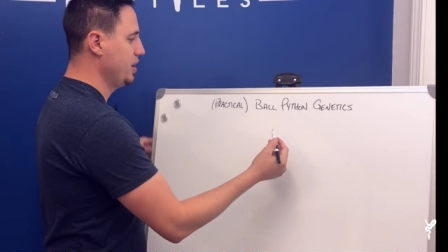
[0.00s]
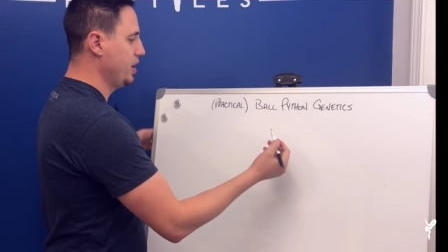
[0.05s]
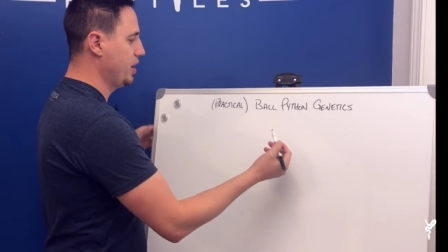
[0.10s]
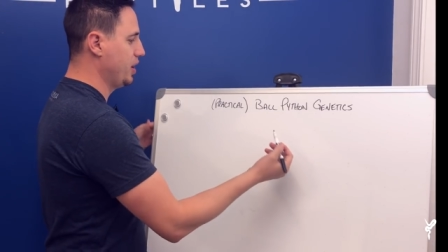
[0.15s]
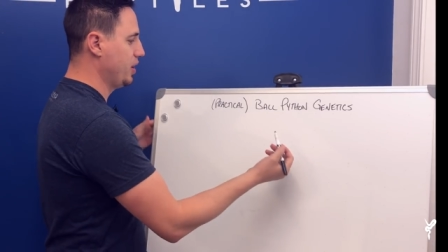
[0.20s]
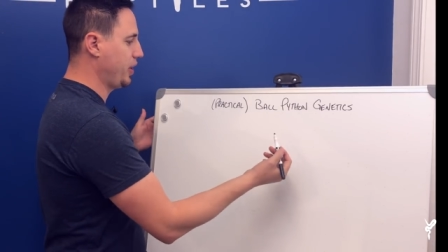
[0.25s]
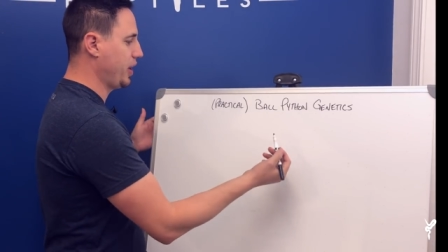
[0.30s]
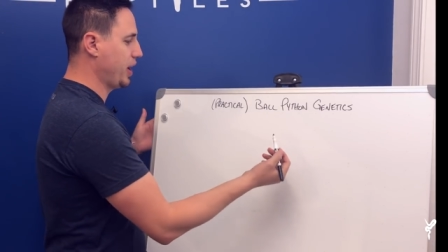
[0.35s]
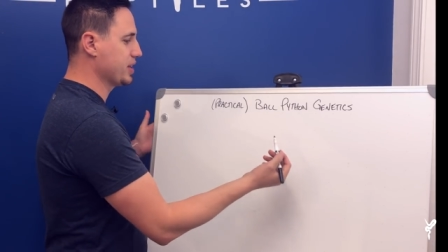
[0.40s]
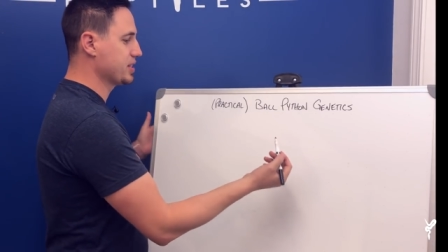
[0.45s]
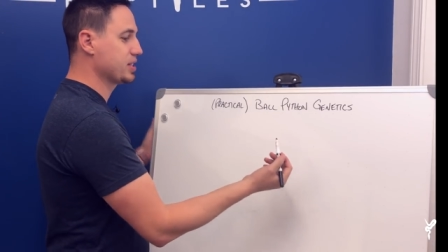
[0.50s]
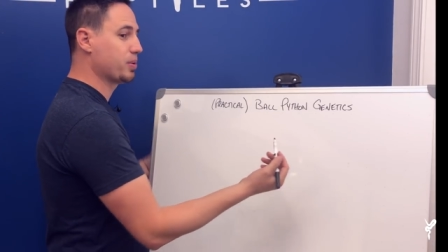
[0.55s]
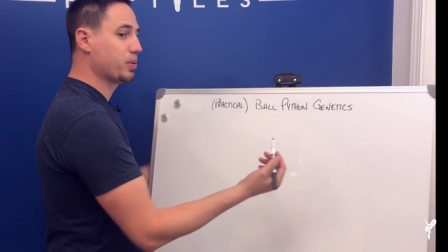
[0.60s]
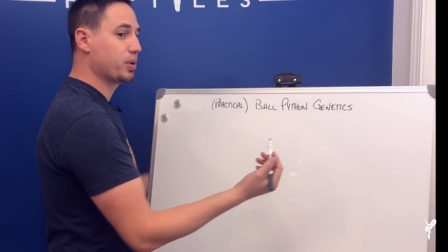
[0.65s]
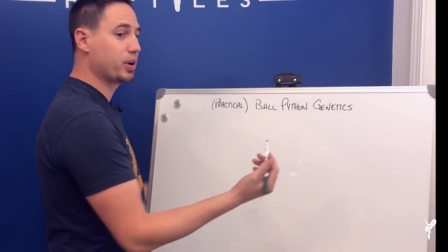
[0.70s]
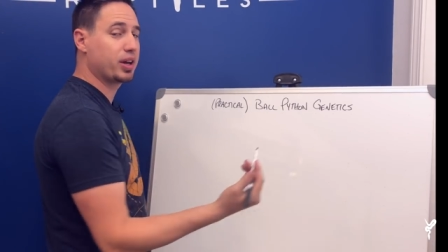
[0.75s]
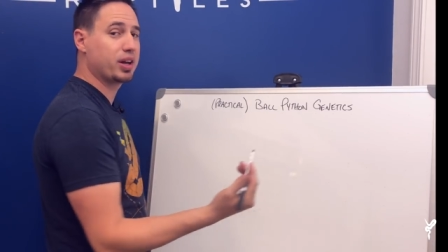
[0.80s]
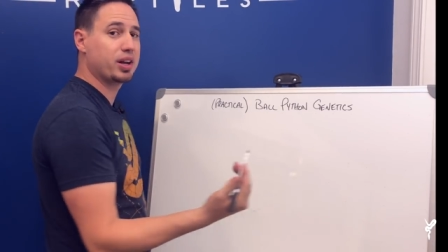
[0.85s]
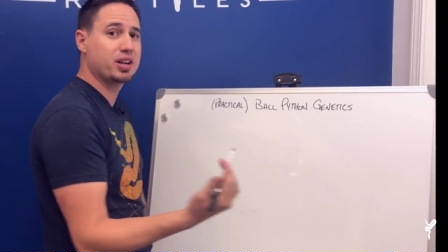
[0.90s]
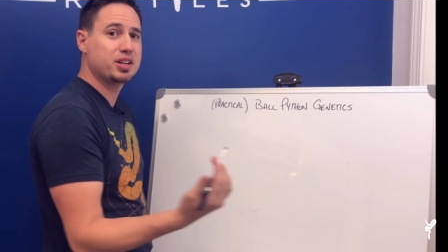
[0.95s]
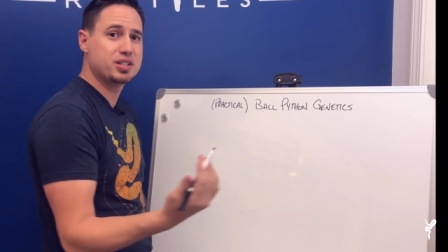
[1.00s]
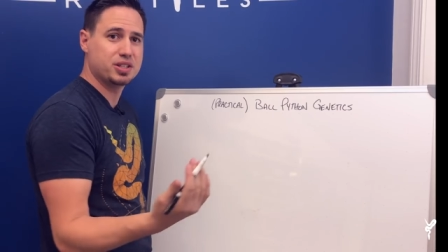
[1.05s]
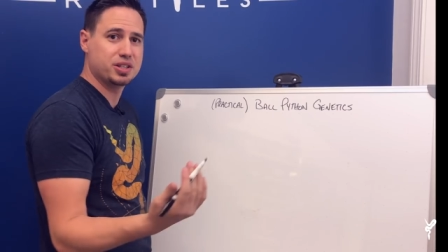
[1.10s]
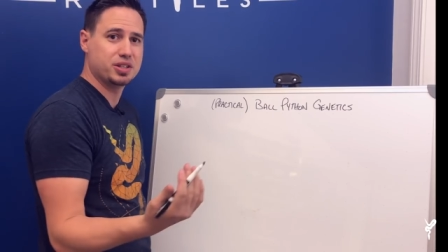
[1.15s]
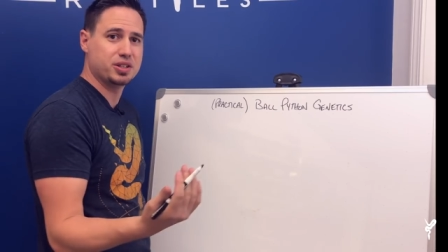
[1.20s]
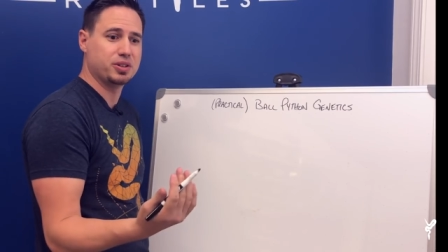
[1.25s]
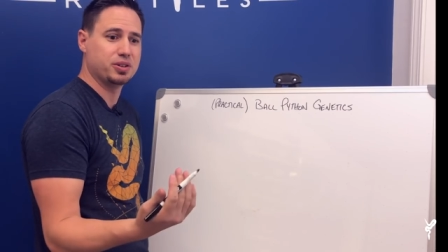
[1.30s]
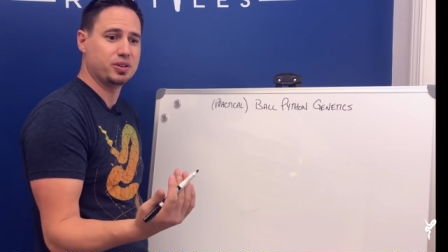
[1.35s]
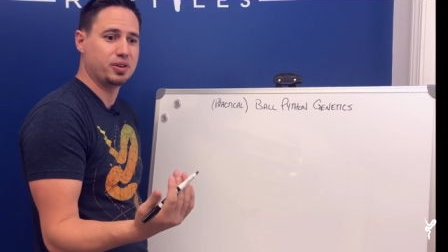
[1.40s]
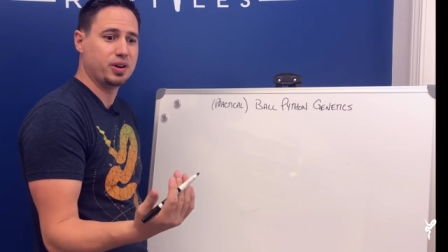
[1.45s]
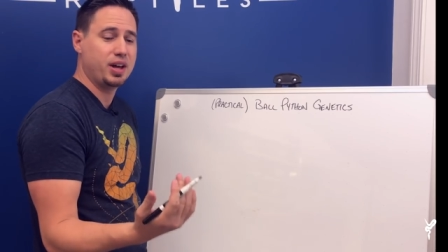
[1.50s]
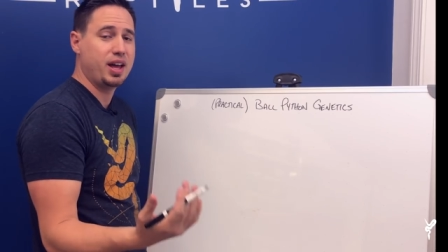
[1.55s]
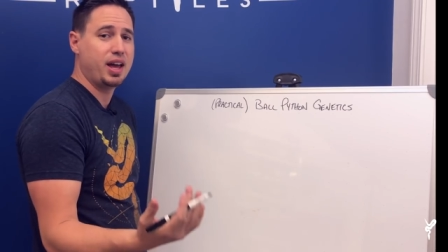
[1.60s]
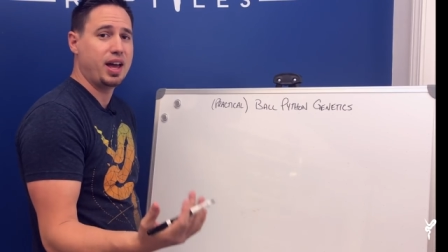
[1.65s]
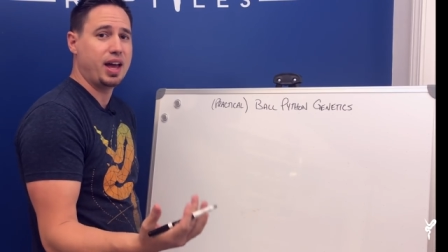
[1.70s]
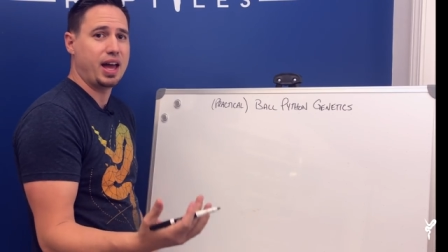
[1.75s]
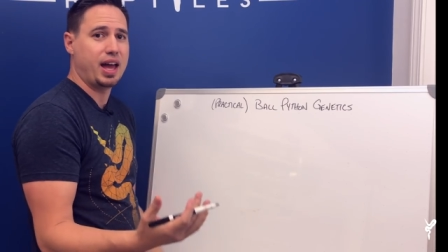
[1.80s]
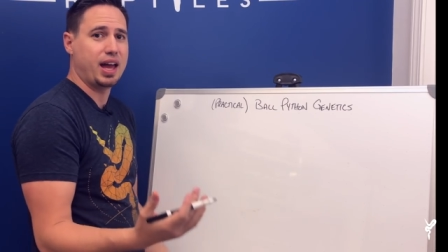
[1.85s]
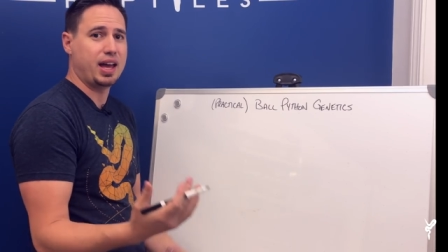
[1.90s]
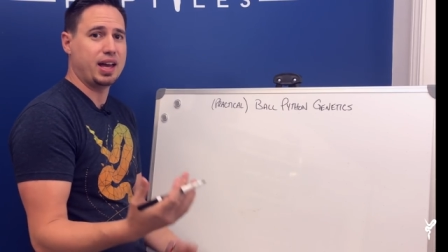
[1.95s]
Okay, so we're going to do
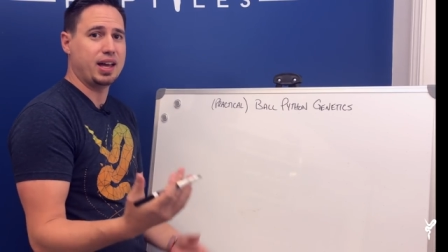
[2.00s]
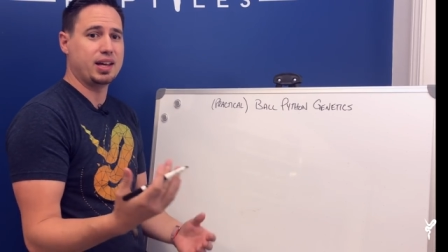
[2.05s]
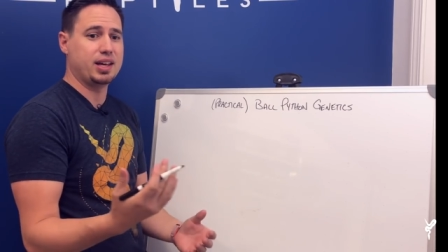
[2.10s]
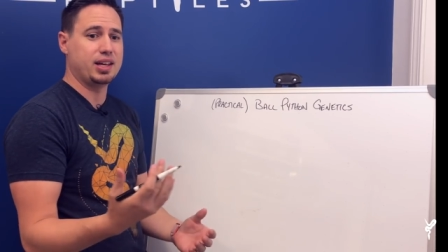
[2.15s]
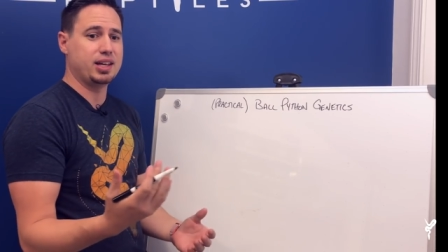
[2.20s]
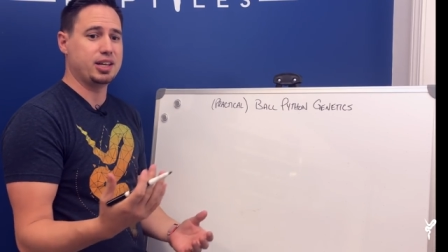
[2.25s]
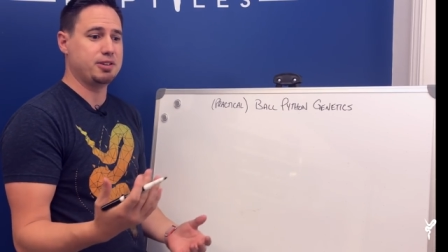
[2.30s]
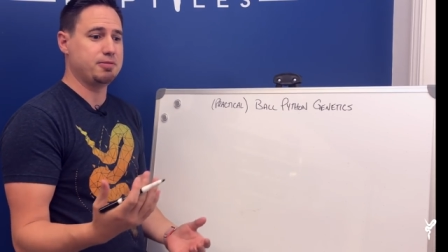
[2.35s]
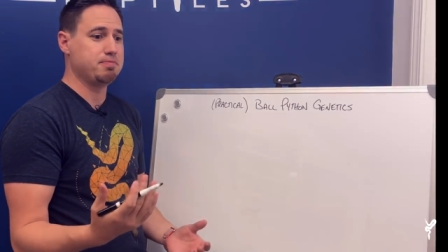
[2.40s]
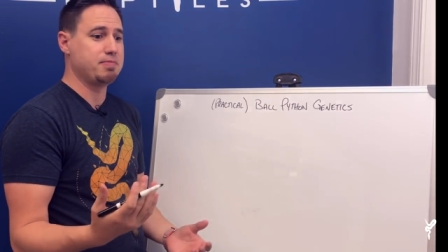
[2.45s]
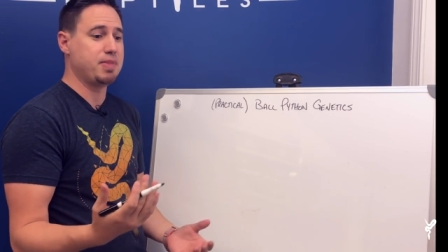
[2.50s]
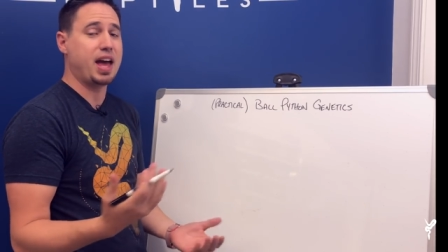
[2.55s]
a